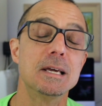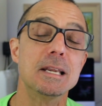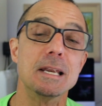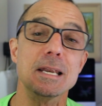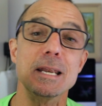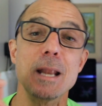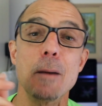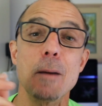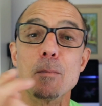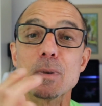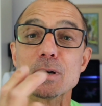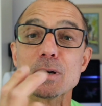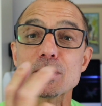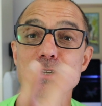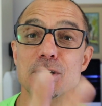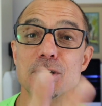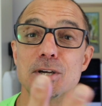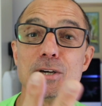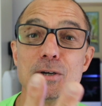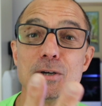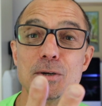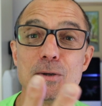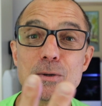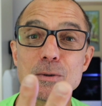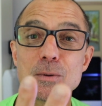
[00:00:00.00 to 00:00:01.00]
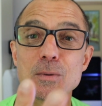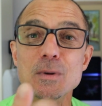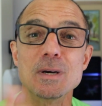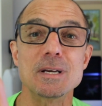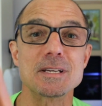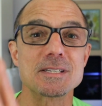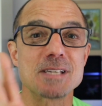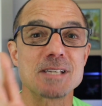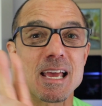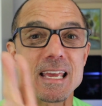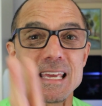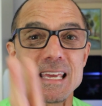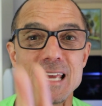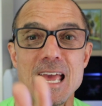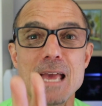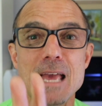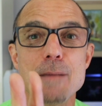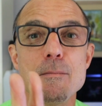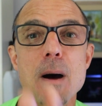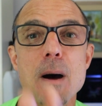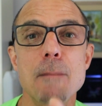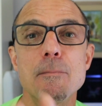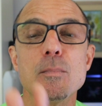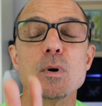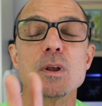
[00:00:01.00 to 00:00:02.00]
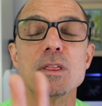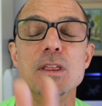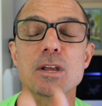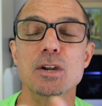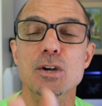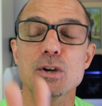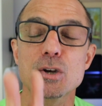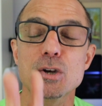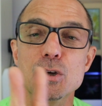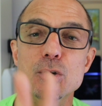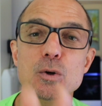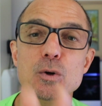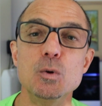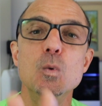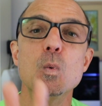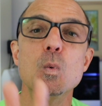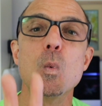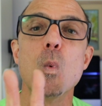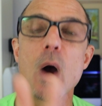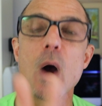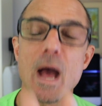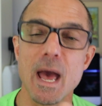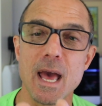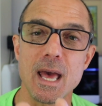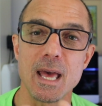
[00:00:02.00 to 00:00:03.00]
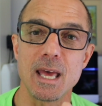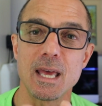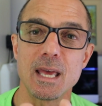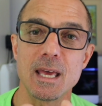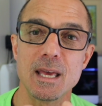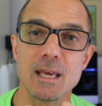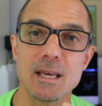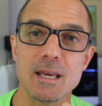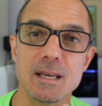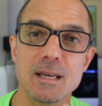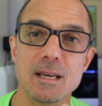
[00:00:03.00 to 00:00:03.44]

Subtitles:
Number two is I came up with a new way